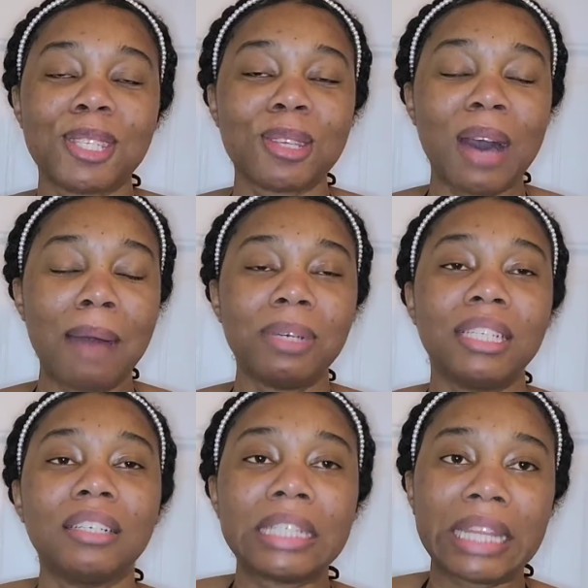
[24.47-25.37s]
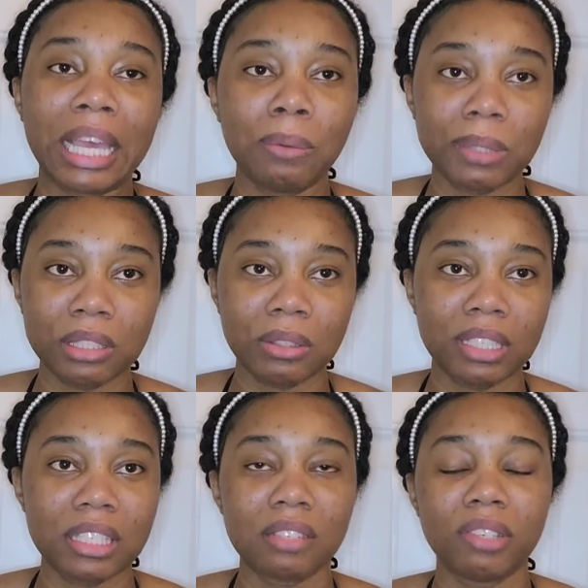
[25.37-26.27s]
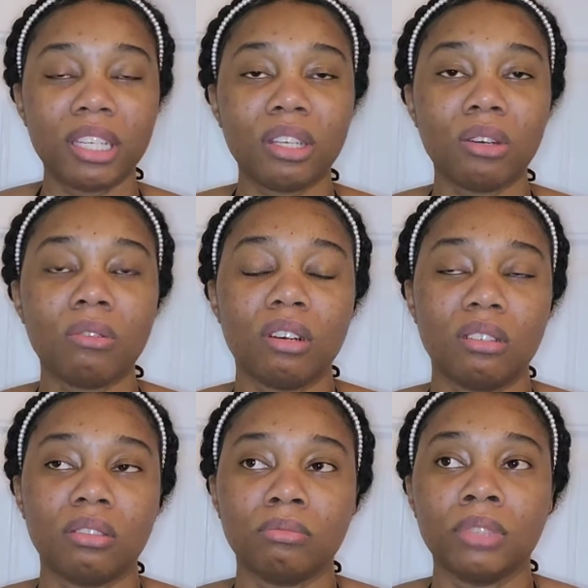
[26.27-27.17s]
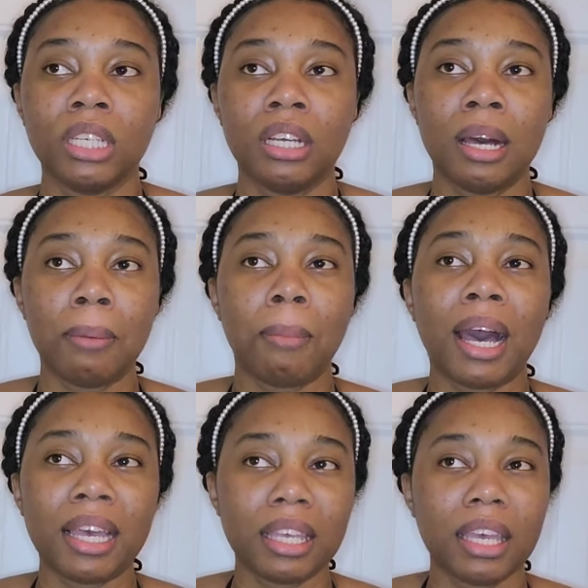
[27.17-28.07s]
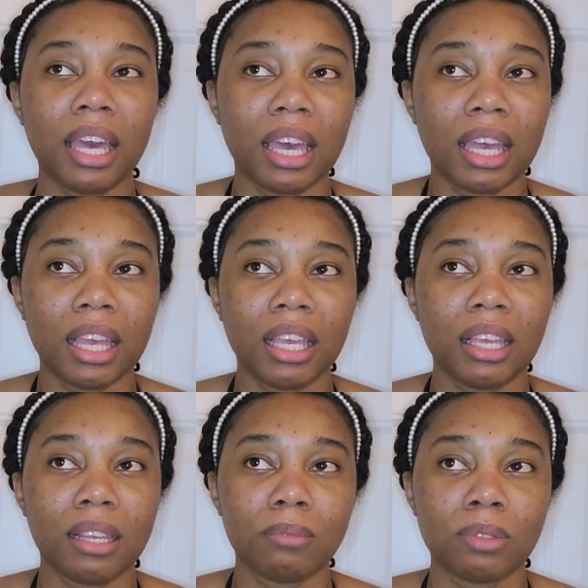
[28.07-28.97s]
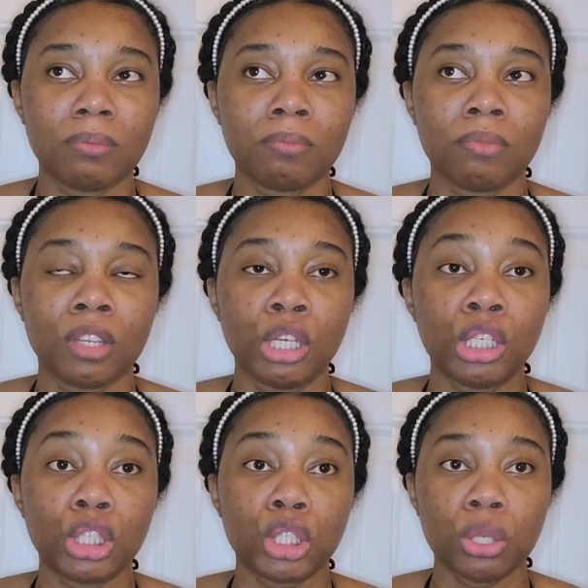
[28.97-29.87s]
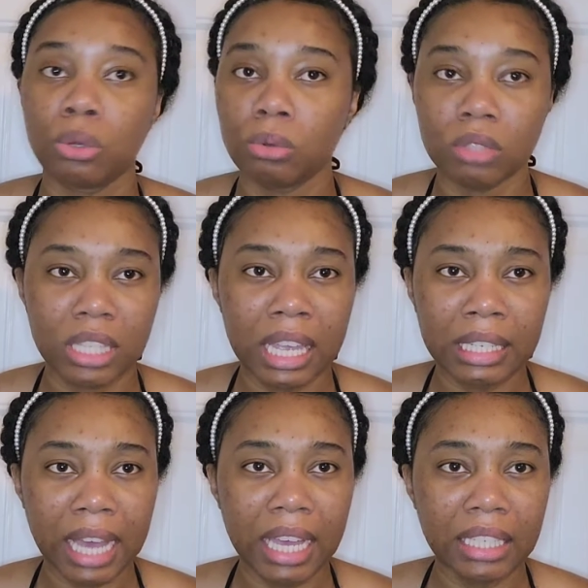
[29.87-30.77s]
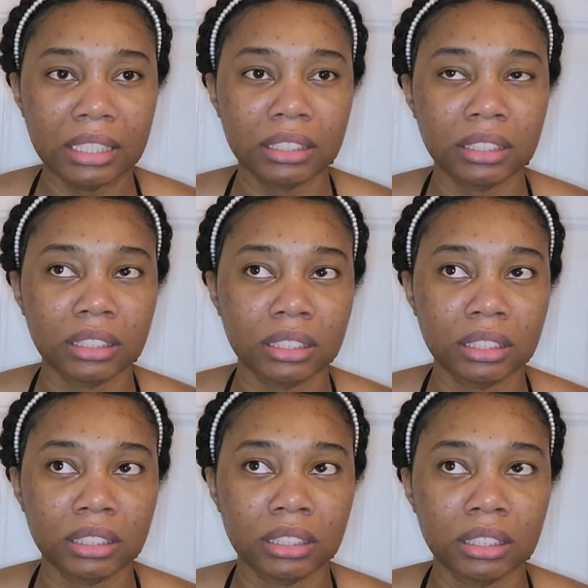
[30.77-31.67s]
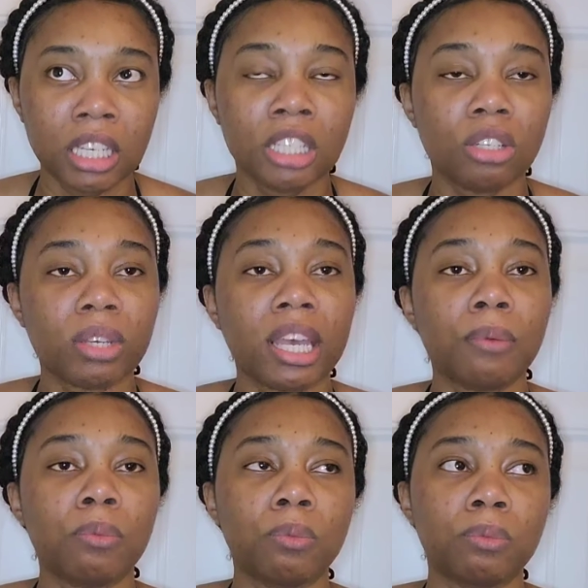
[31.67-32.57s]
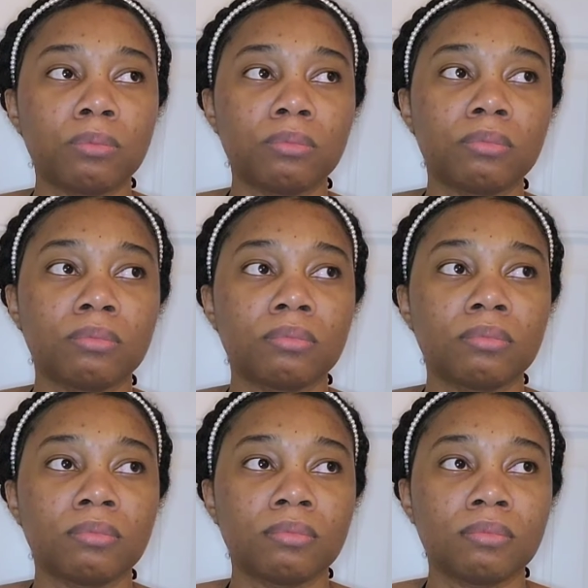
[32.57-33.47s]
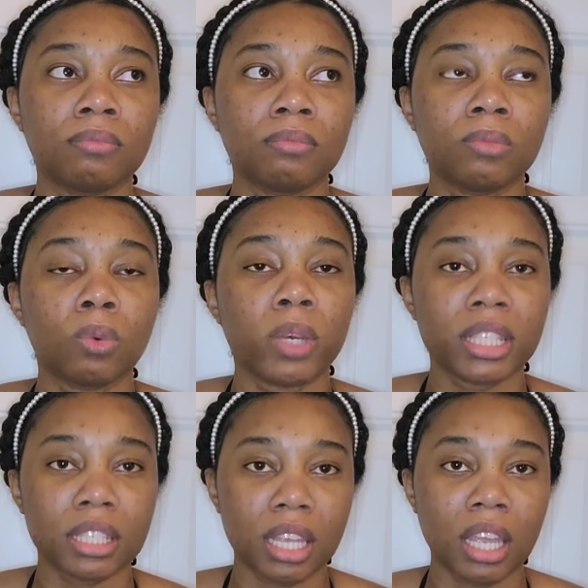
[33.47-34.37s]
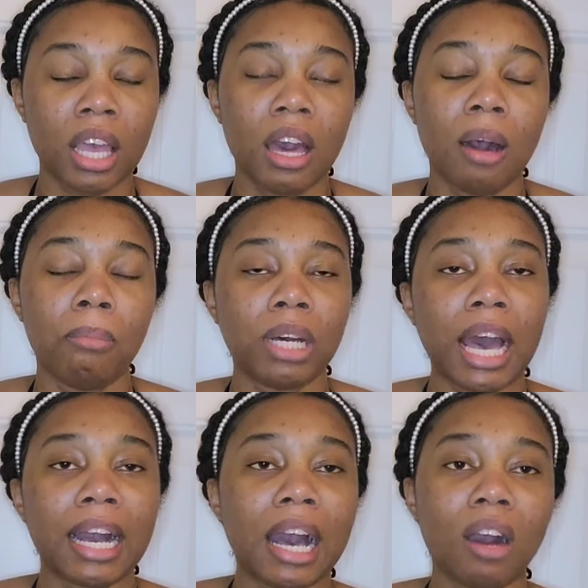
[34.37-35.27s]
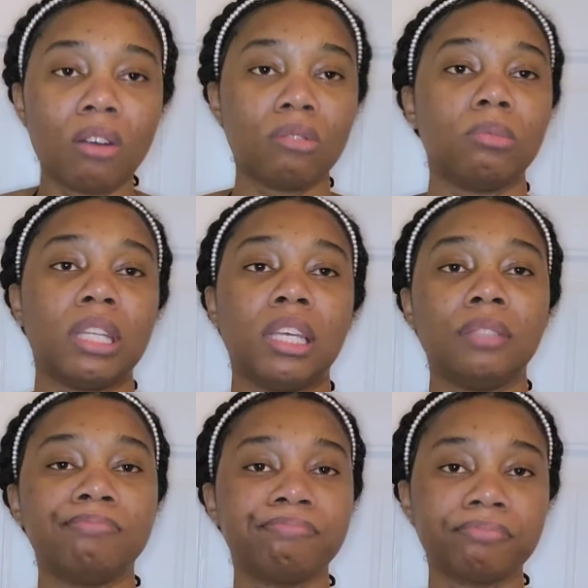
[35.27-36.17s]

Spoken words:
So I'm a little late with doing this video. Mine came Tuesday night. No, it came Wednesday, but I got home late.